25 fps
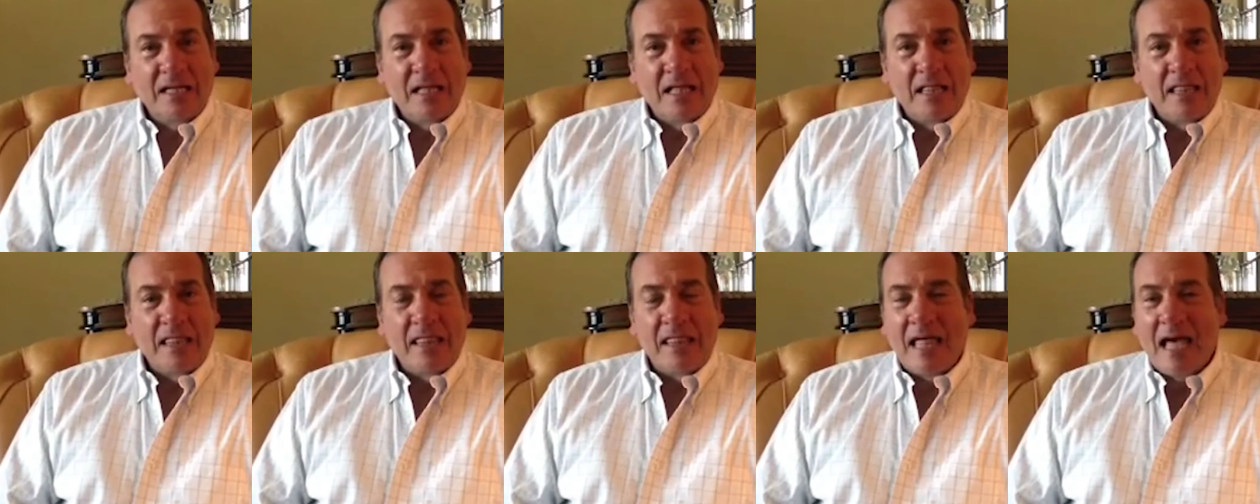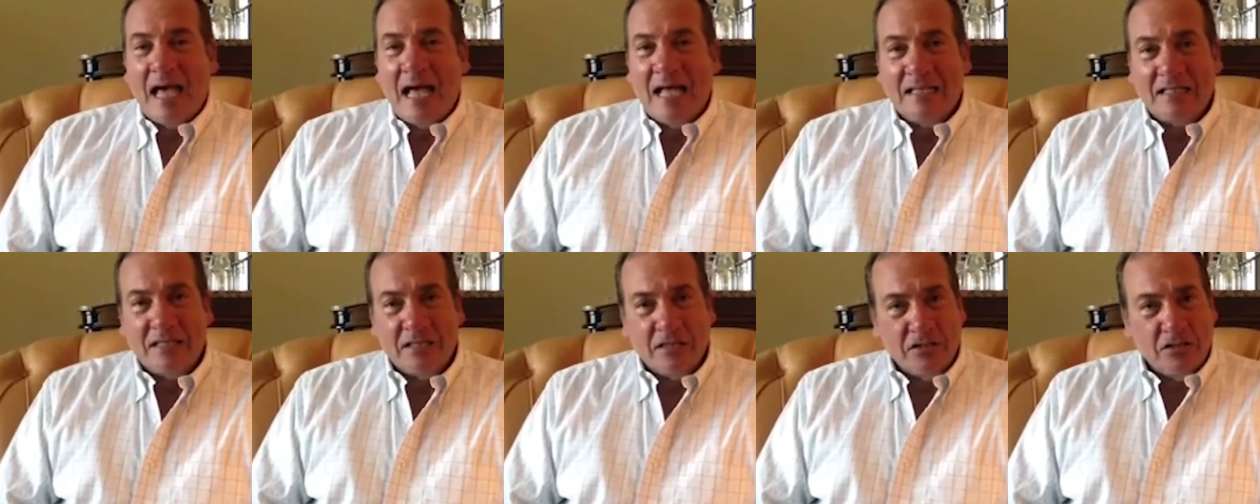
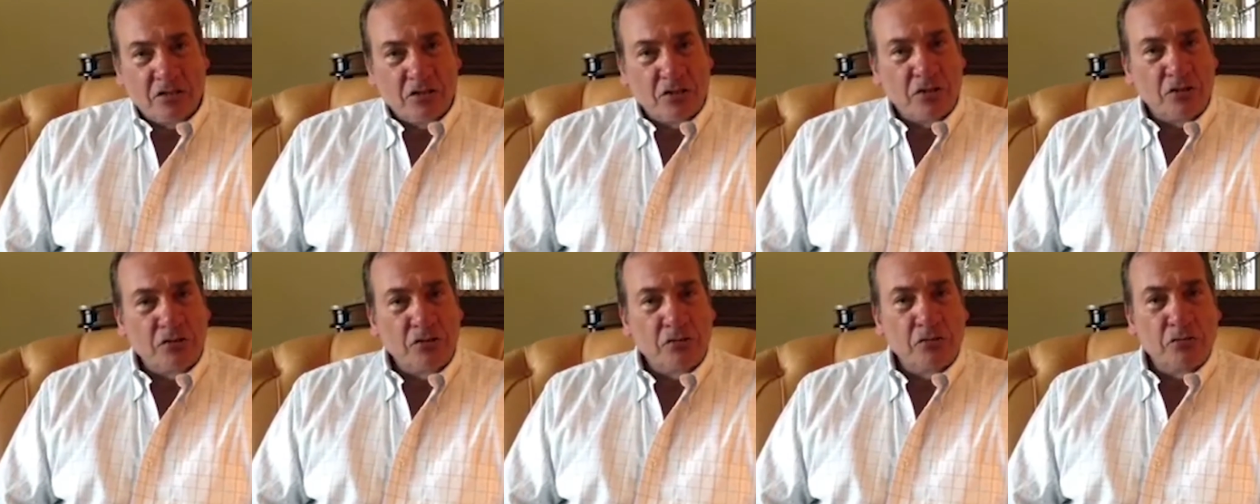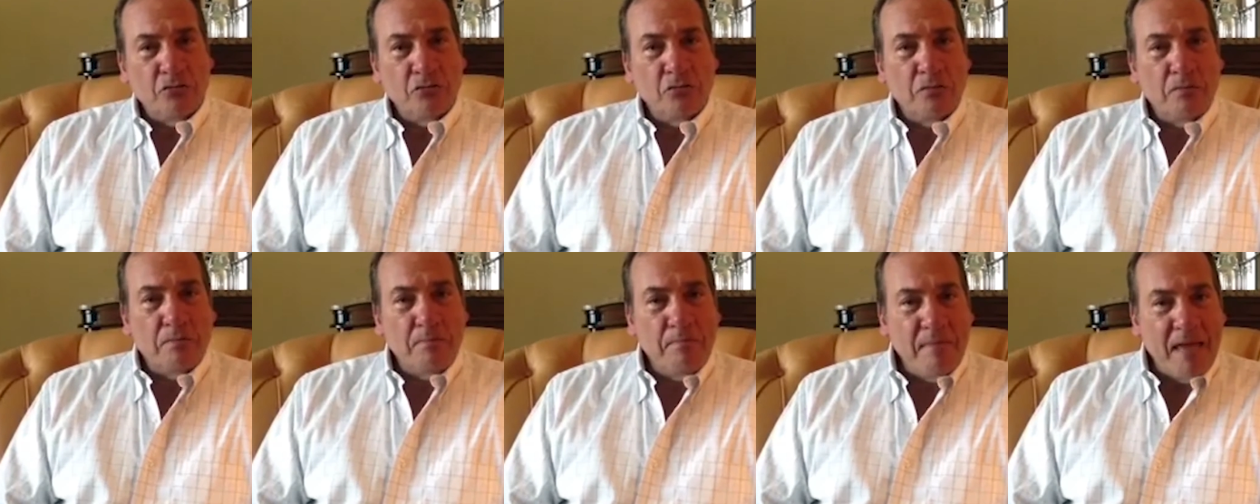that
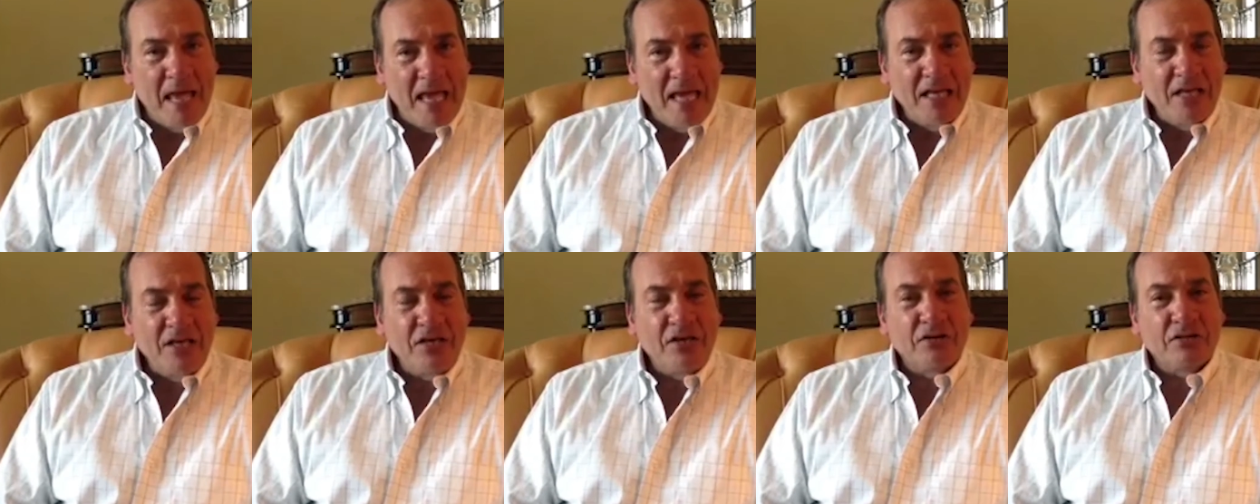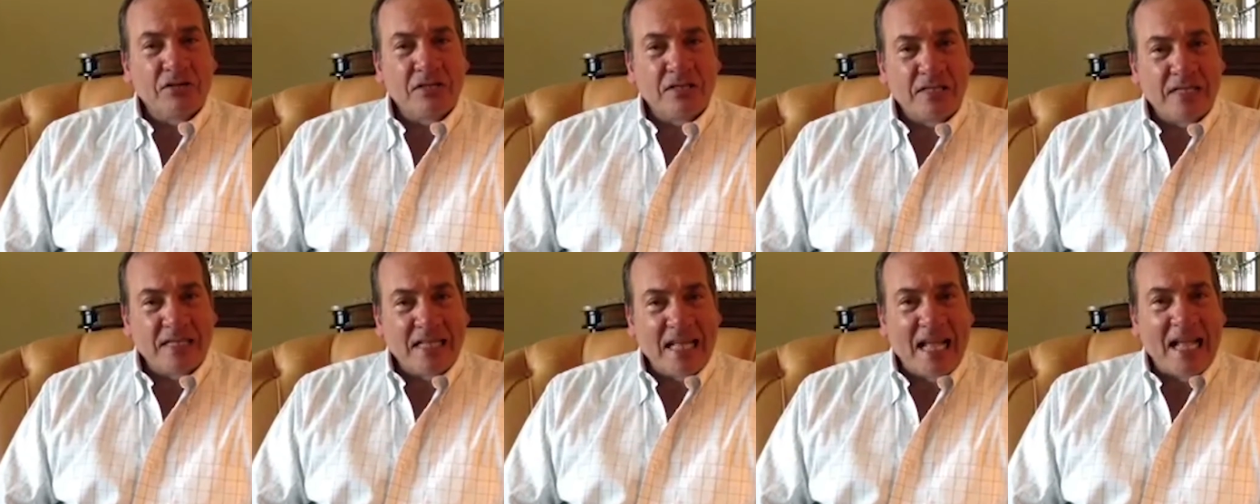to make your
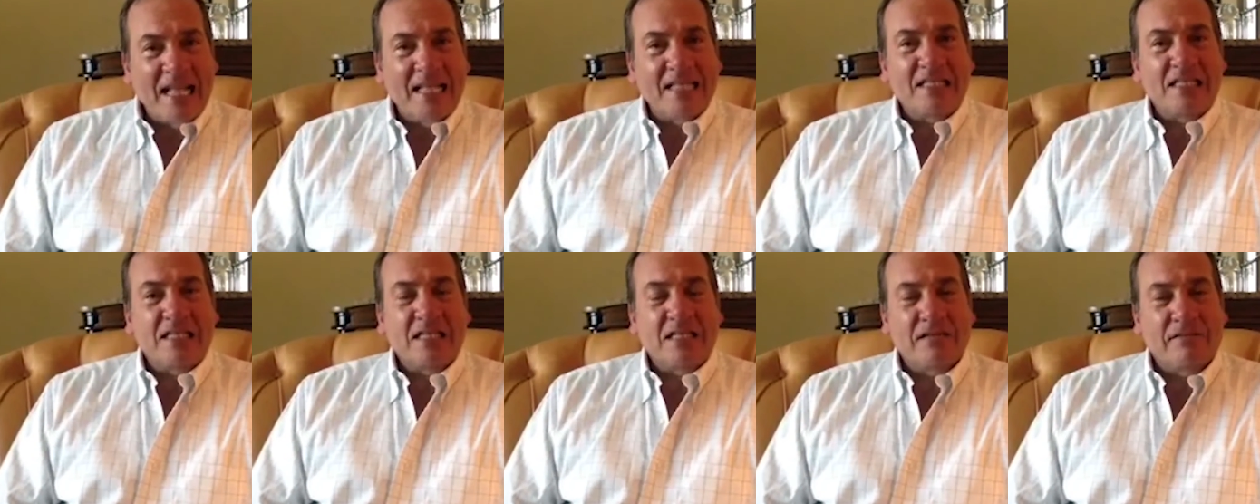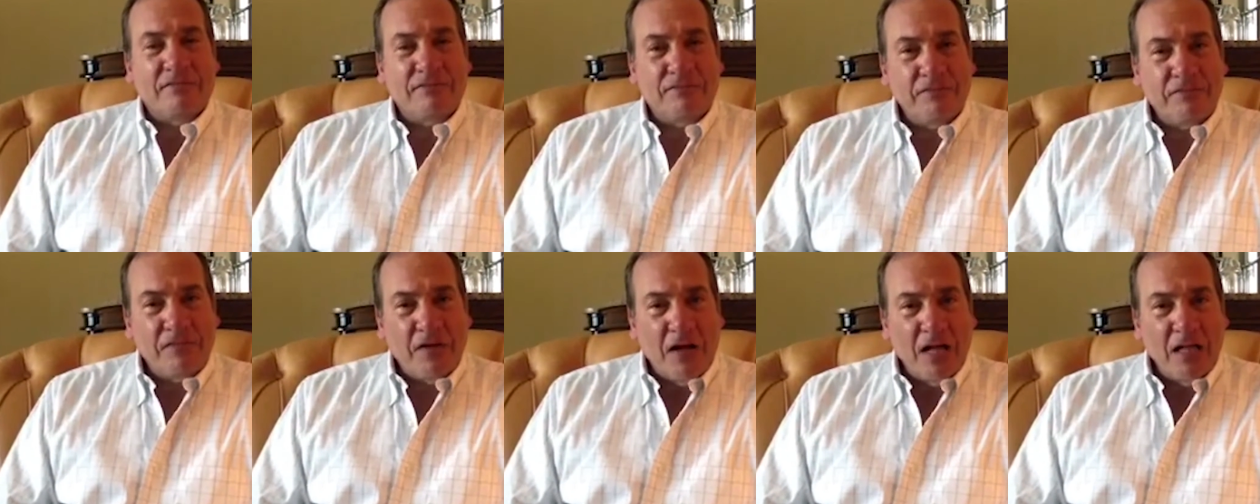stance to
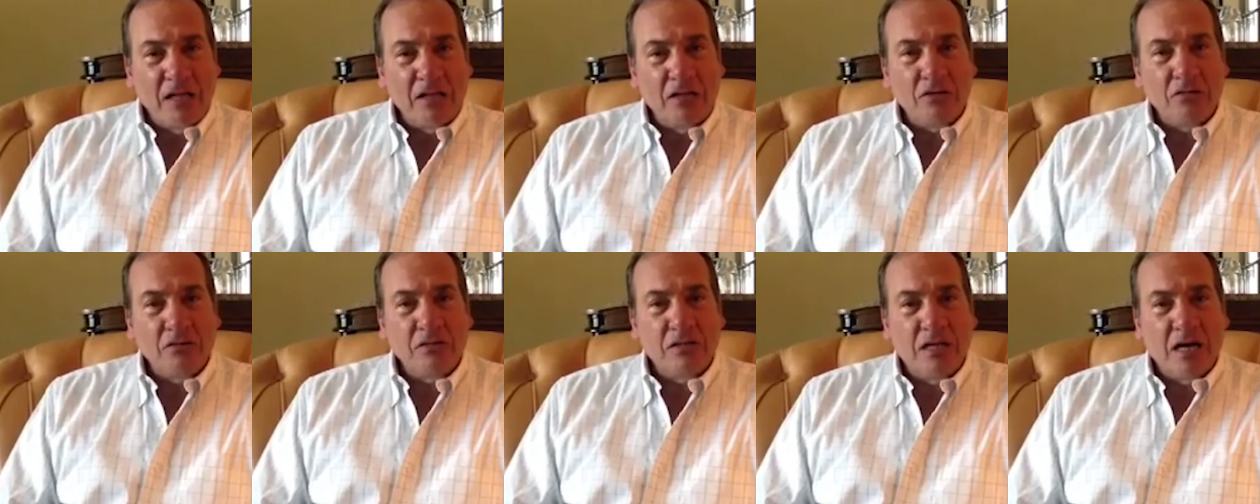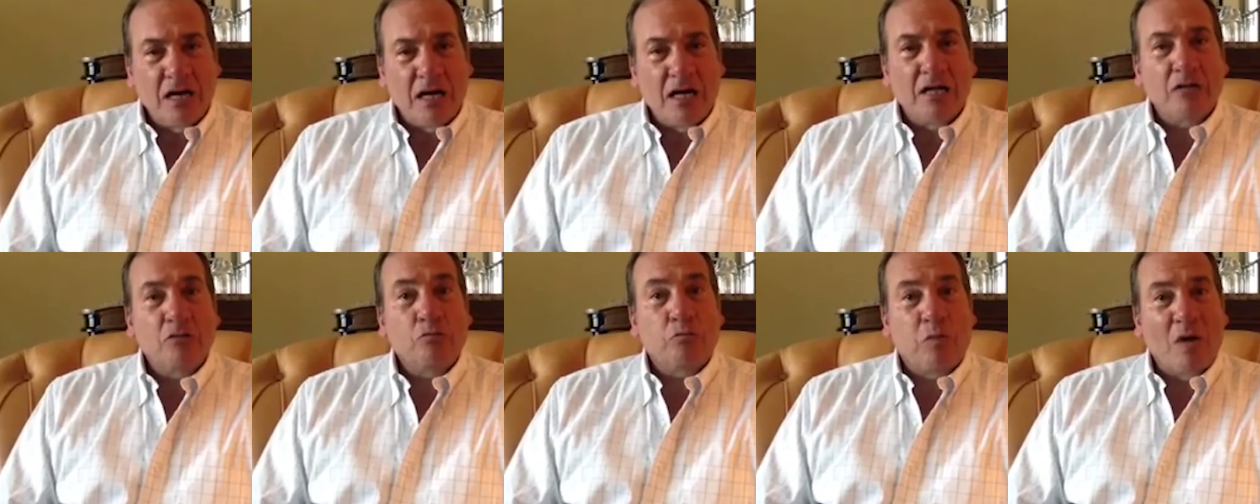follow
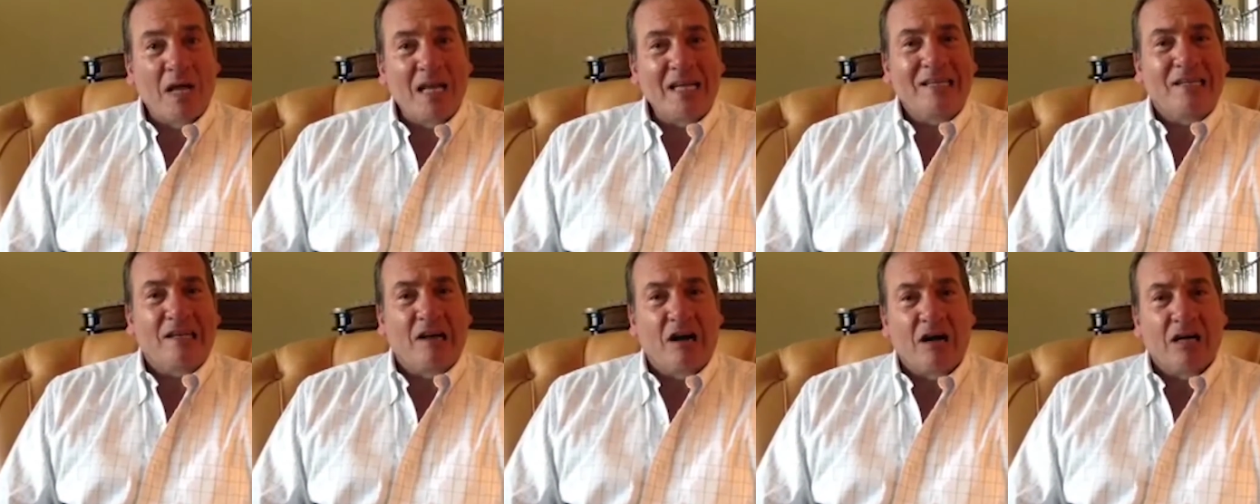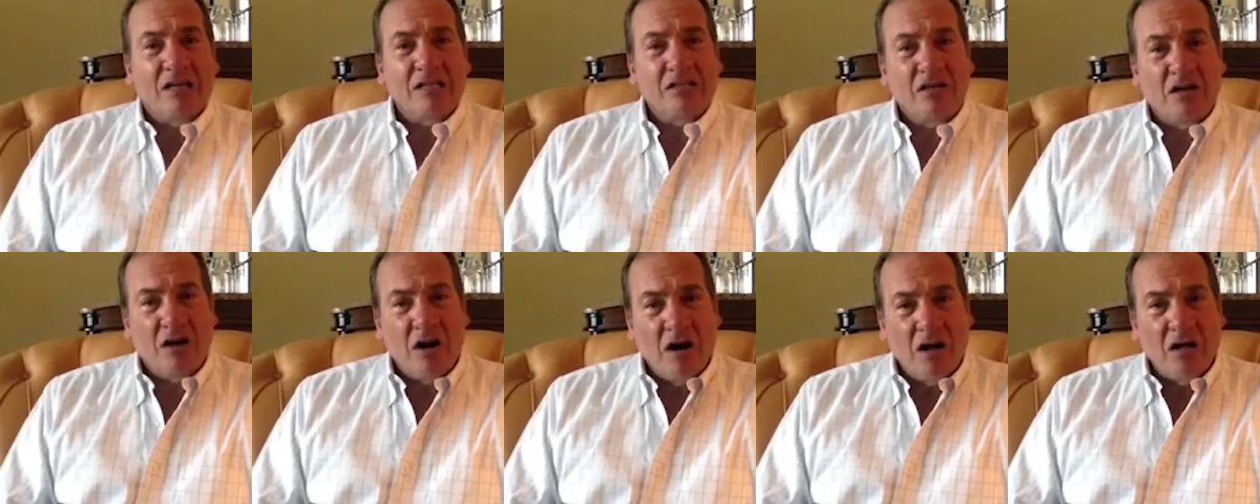God when
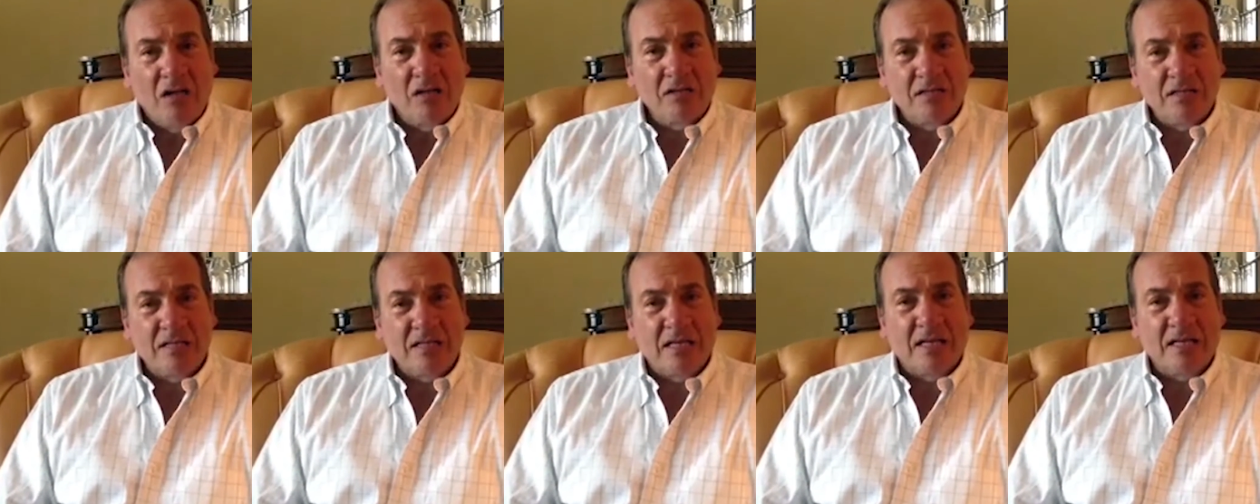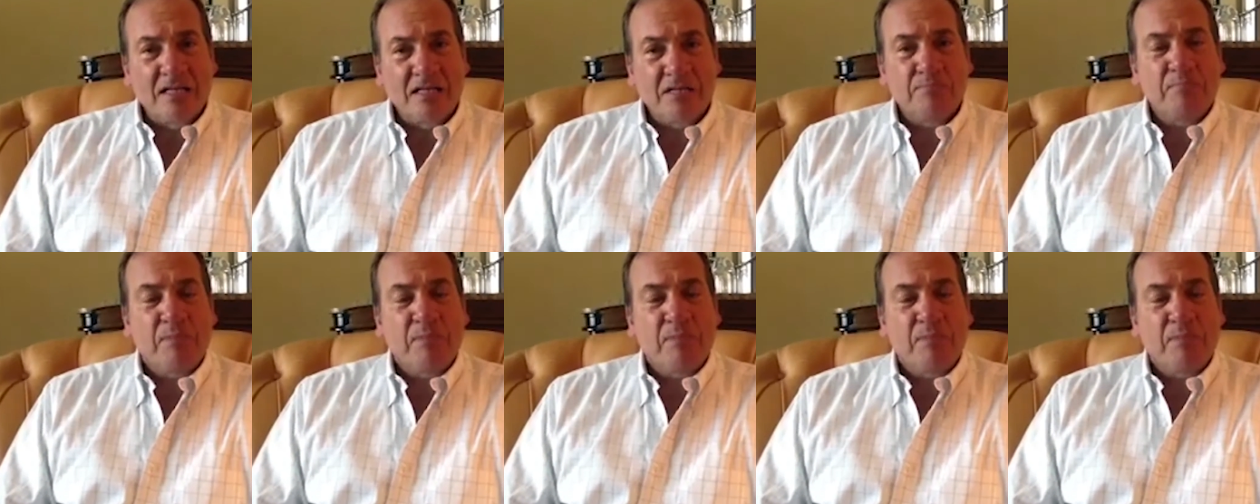God calls us,